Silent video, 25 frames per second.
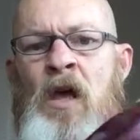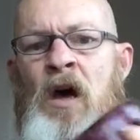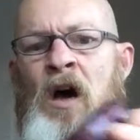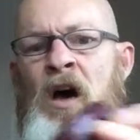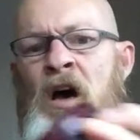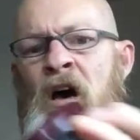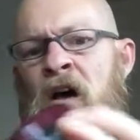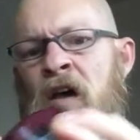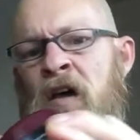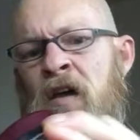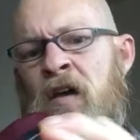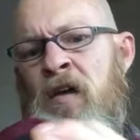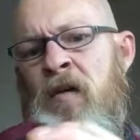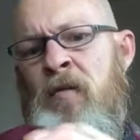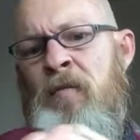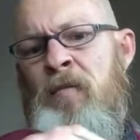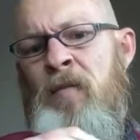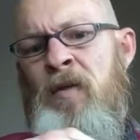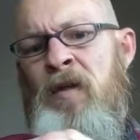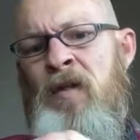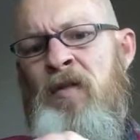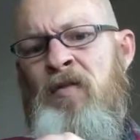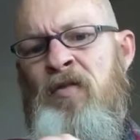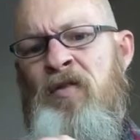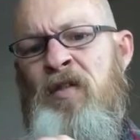
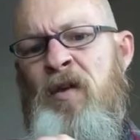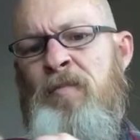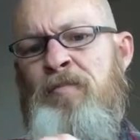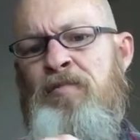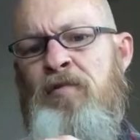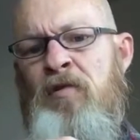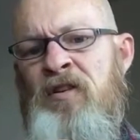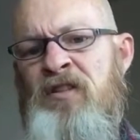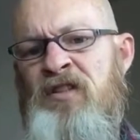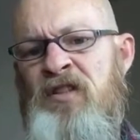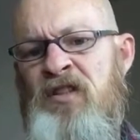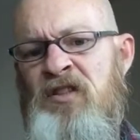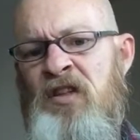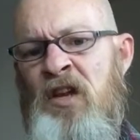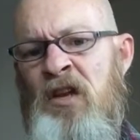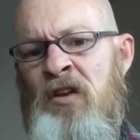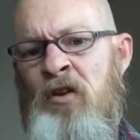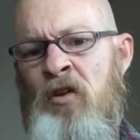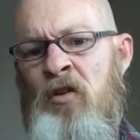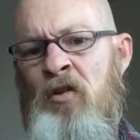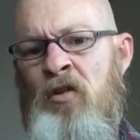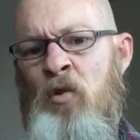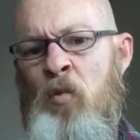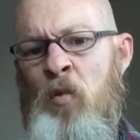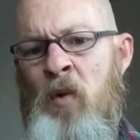their prices
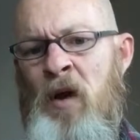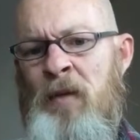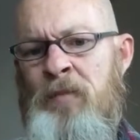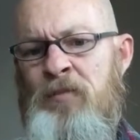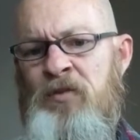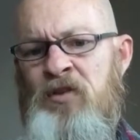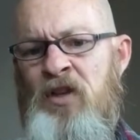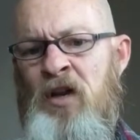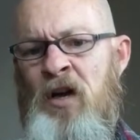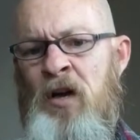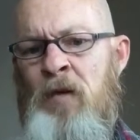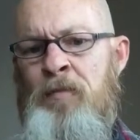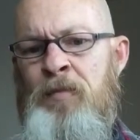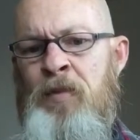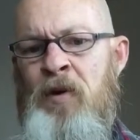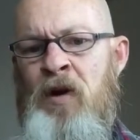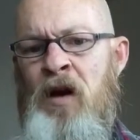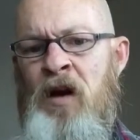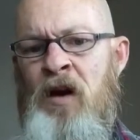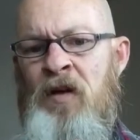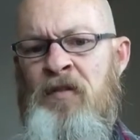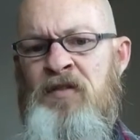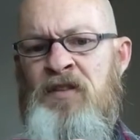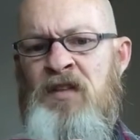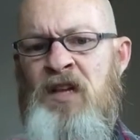aren't on the website,
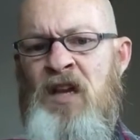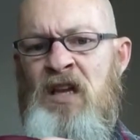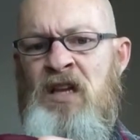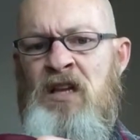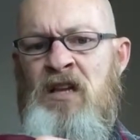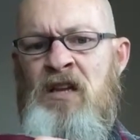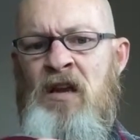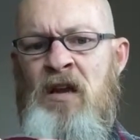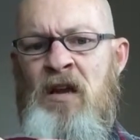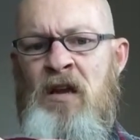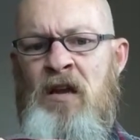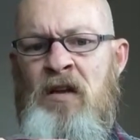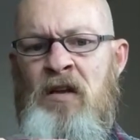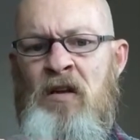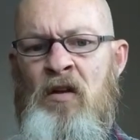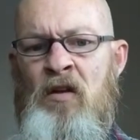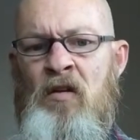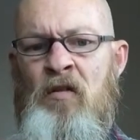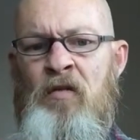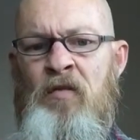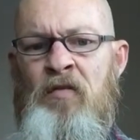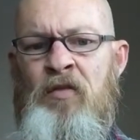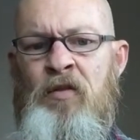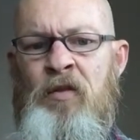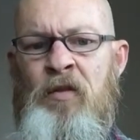but I've
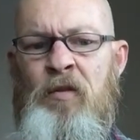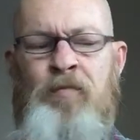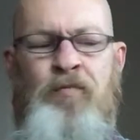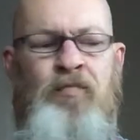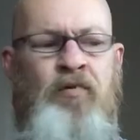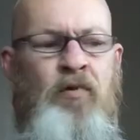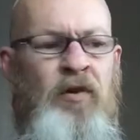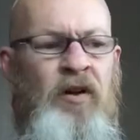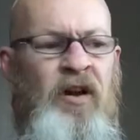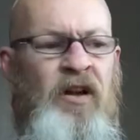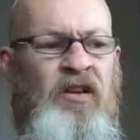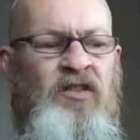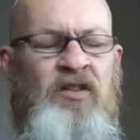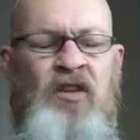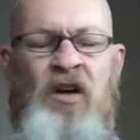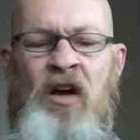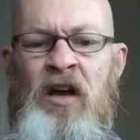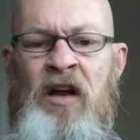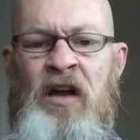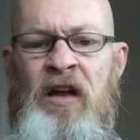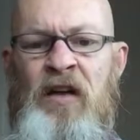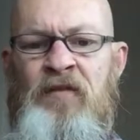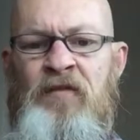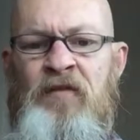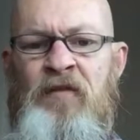taken the products that
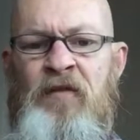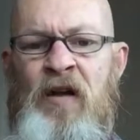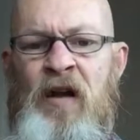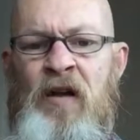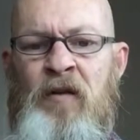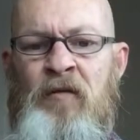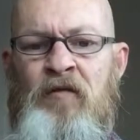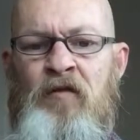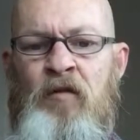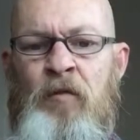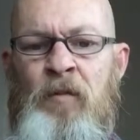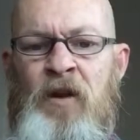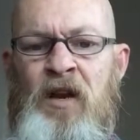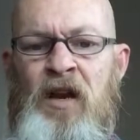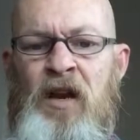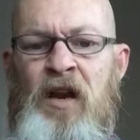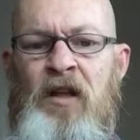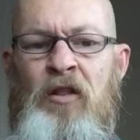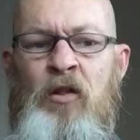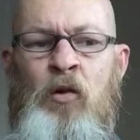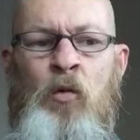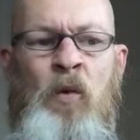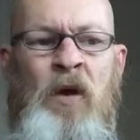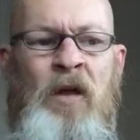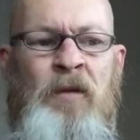I have found from
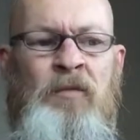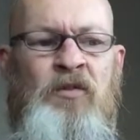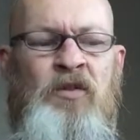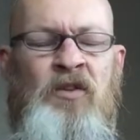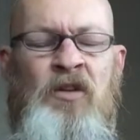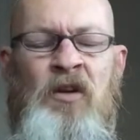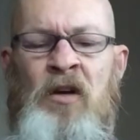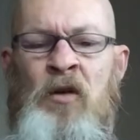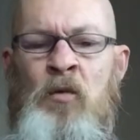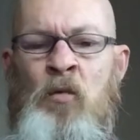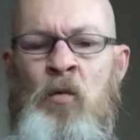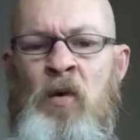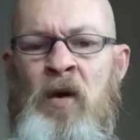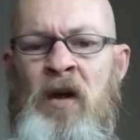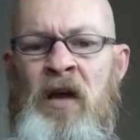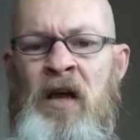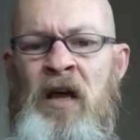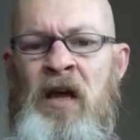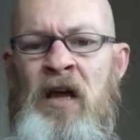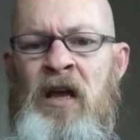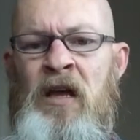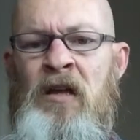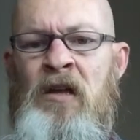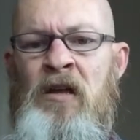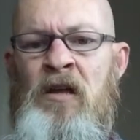another website
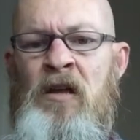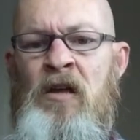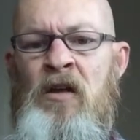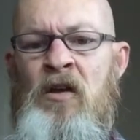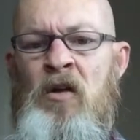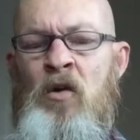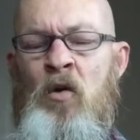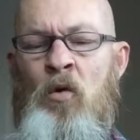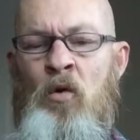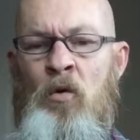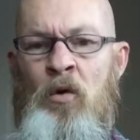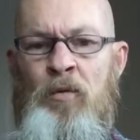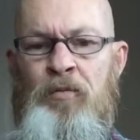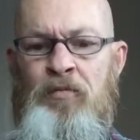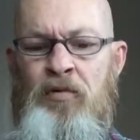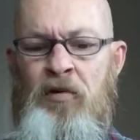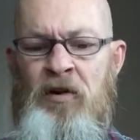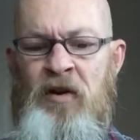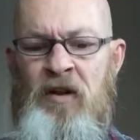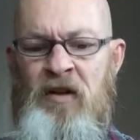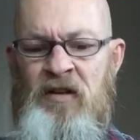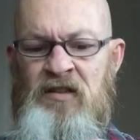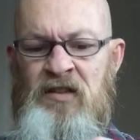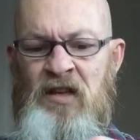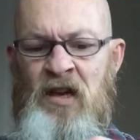where all the
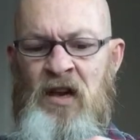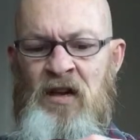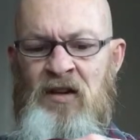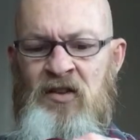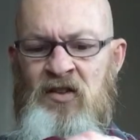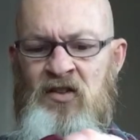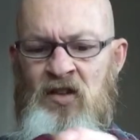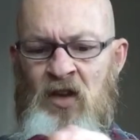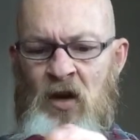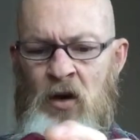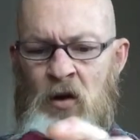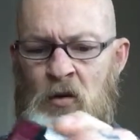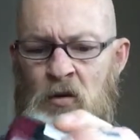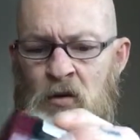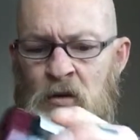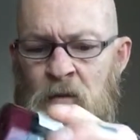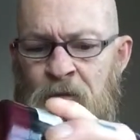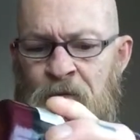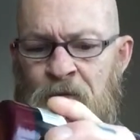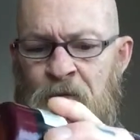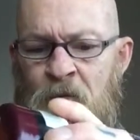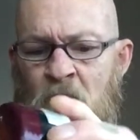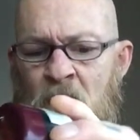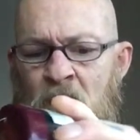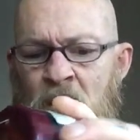products are sold.
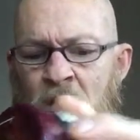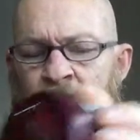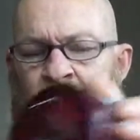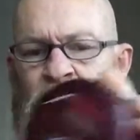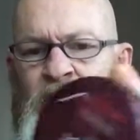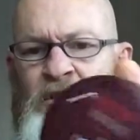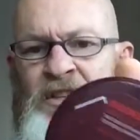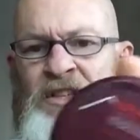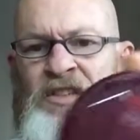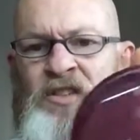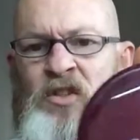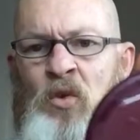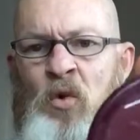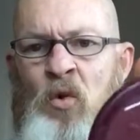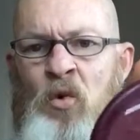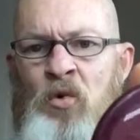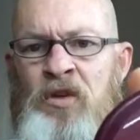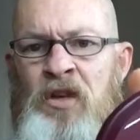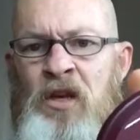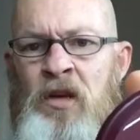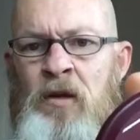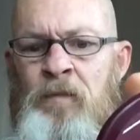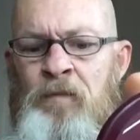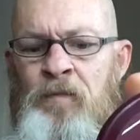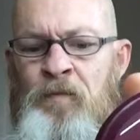The
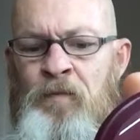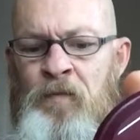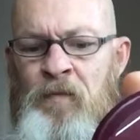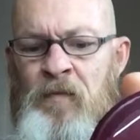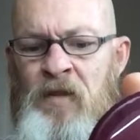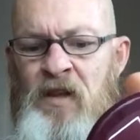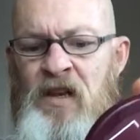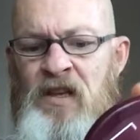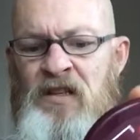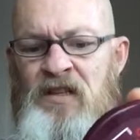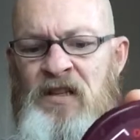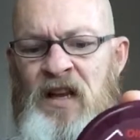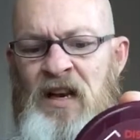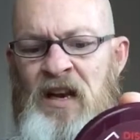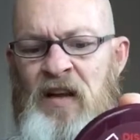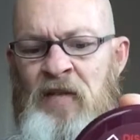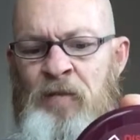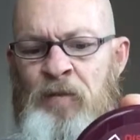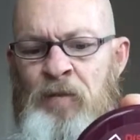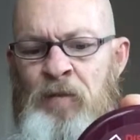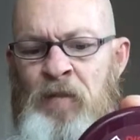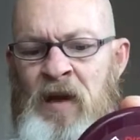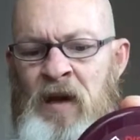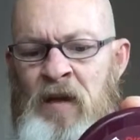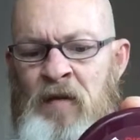Disorder is
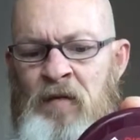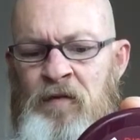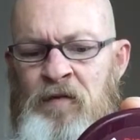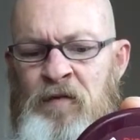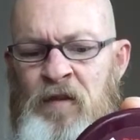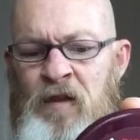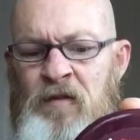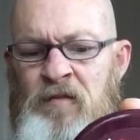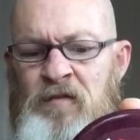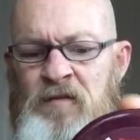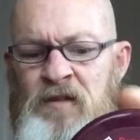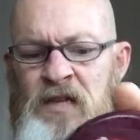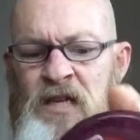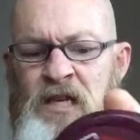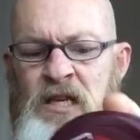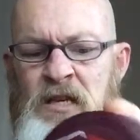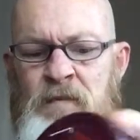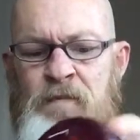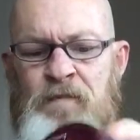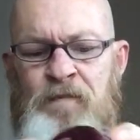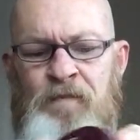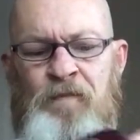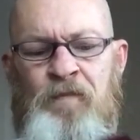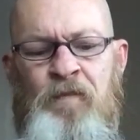£11.50.